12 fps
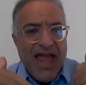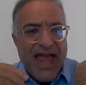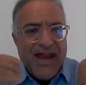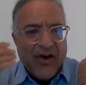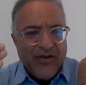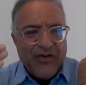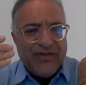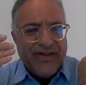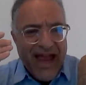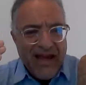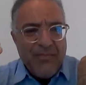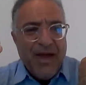and
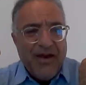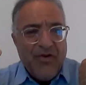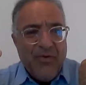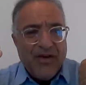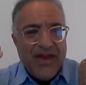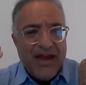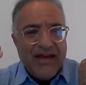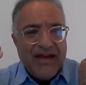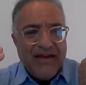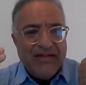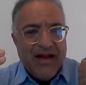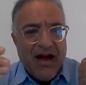understand better what their
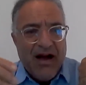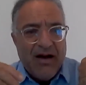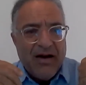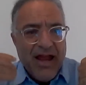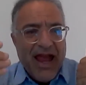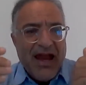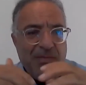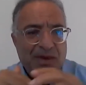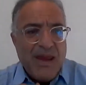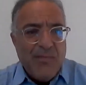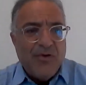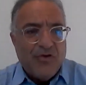needs are and be
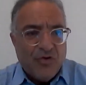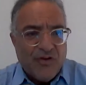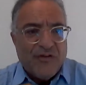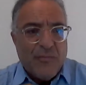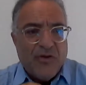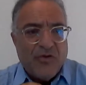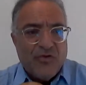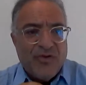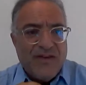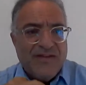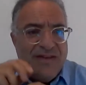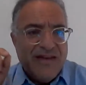able to respond to
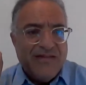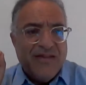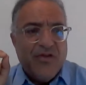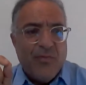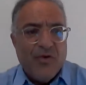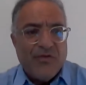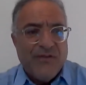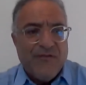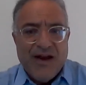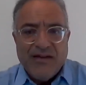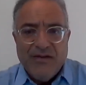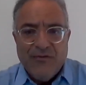these needs in the most
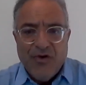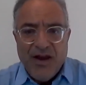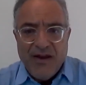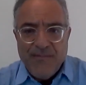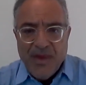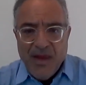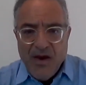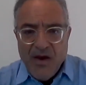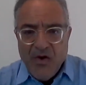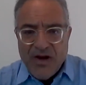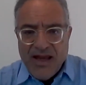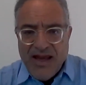effective way.
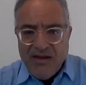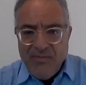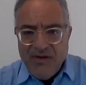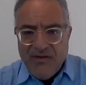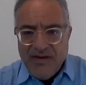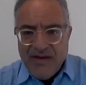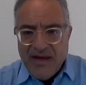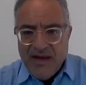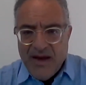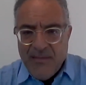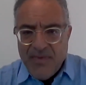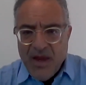Okay, let me see.
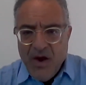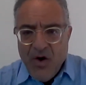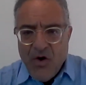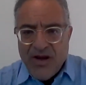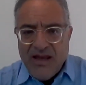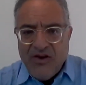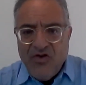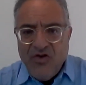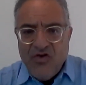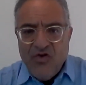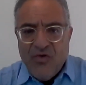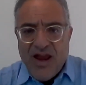Okay,
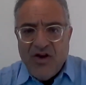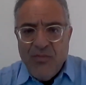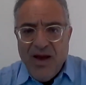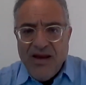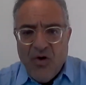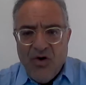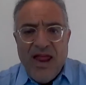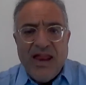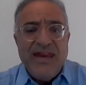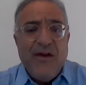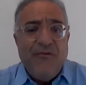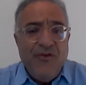you recommend
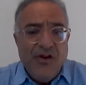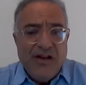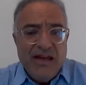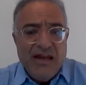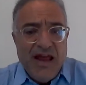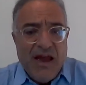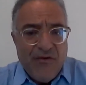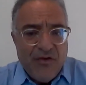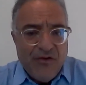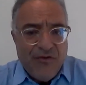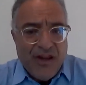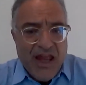definitely
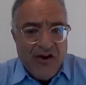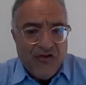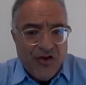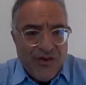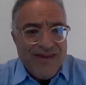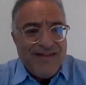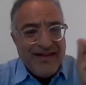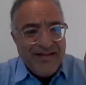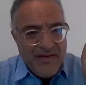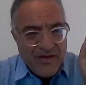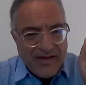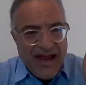diversification. This is
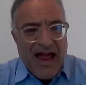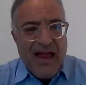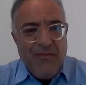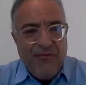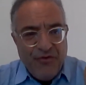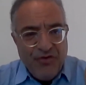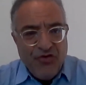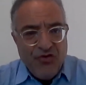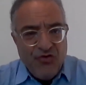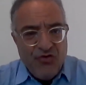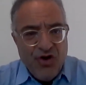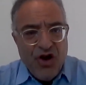the time for
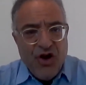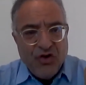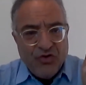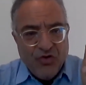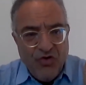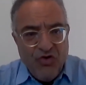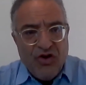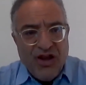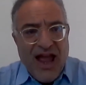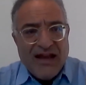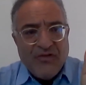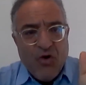you to look at